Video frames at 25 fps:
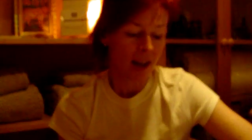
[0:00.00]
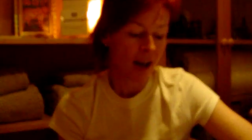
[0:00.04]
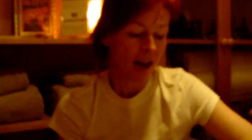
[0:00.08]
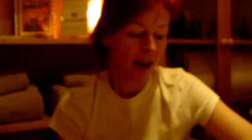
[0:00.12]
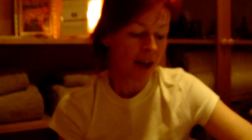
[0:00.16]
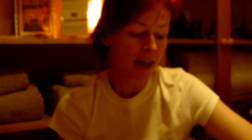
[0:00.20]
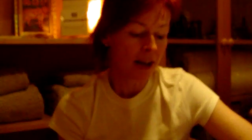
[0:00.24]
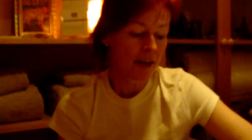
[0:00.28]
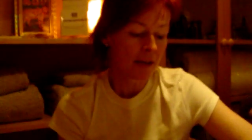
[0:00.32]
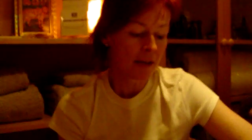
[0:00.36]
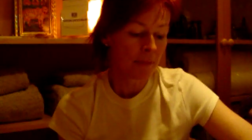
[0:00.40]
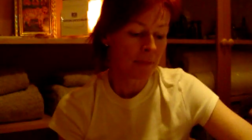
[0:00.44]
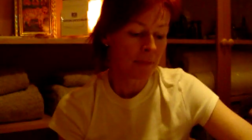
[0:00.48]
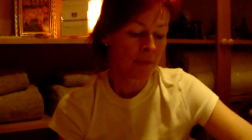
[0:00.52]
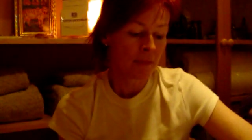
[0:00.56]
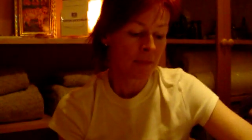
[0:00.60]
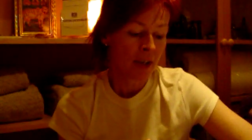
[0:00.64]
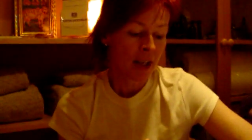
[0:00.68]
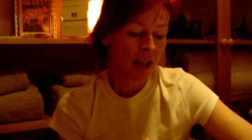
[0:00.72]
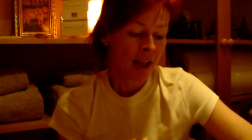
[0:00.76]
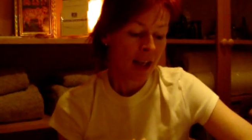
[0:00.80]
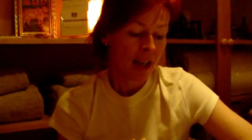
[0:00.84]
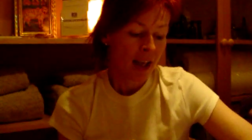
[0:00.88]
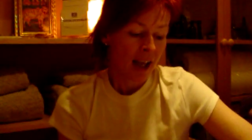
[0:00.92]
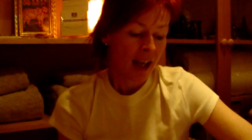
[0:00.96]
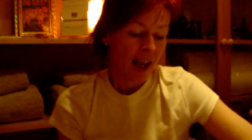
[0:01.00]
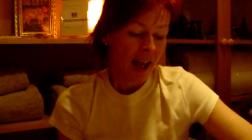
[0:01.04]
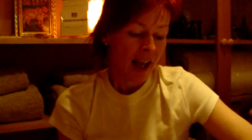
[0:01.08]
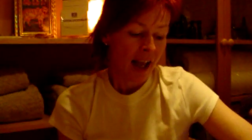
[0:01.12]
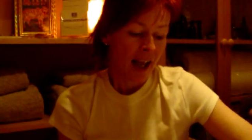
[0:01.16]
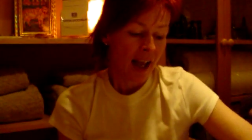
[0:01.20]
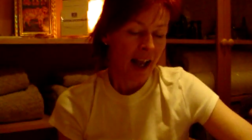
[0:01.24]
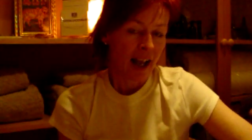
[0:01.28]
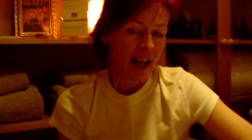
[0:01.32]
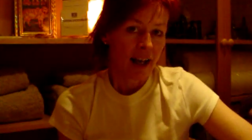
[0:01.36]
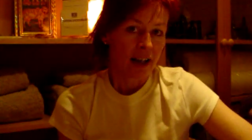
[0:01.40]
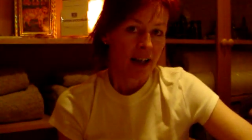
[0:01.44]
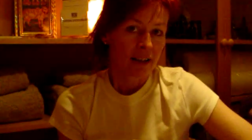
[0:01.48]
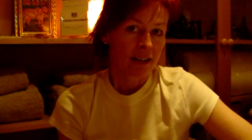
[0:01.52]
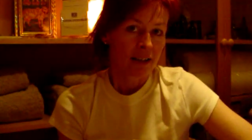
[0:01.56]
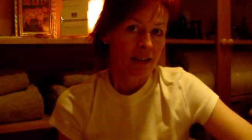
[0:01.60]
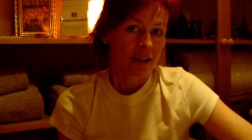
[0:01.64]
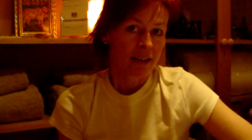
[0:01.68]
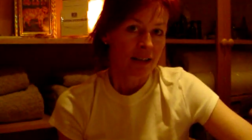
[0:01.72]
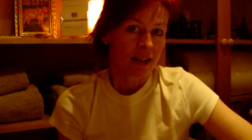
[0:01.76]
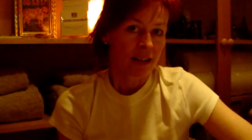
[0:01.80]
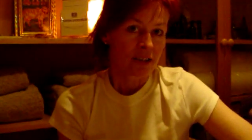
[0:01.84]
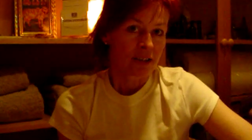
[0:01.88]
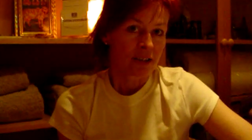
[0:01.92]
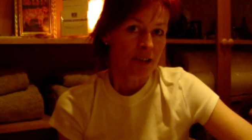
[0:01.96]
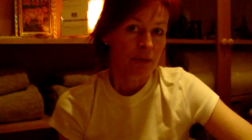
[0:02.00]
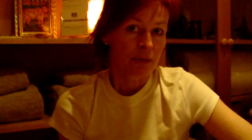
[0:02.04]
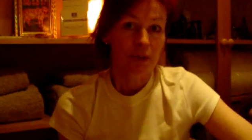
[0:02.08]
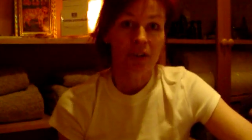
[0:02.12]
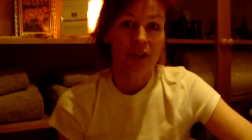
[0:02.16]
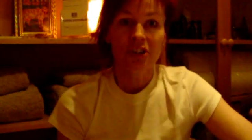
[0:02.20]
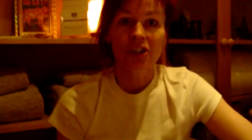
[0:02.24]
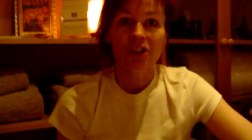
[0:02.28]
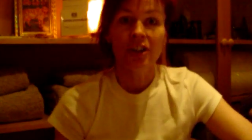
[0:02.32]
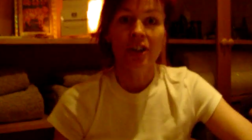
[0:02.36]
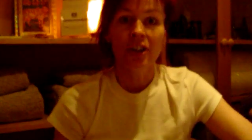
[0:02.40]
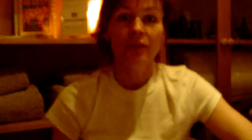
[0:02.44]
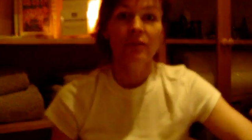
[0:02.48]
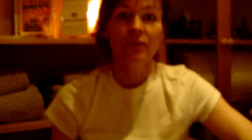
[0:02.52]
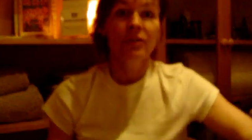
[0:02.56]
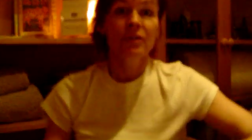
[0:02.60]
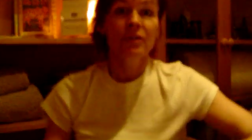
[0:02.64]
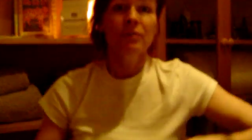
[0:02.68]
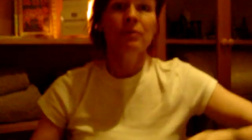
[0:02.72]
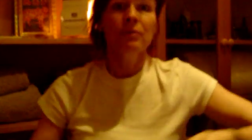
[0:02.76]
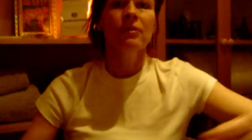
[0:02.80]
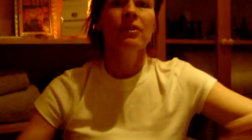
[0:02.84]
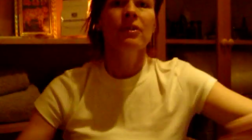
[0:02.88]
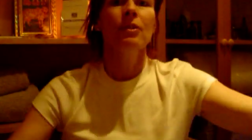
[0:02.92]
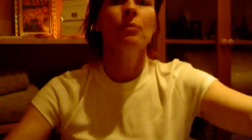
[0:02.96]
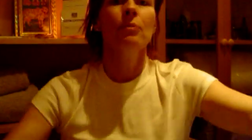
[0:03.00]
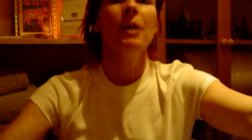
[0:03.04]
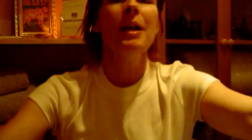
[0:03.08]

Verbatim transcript: um, and I just want to show you the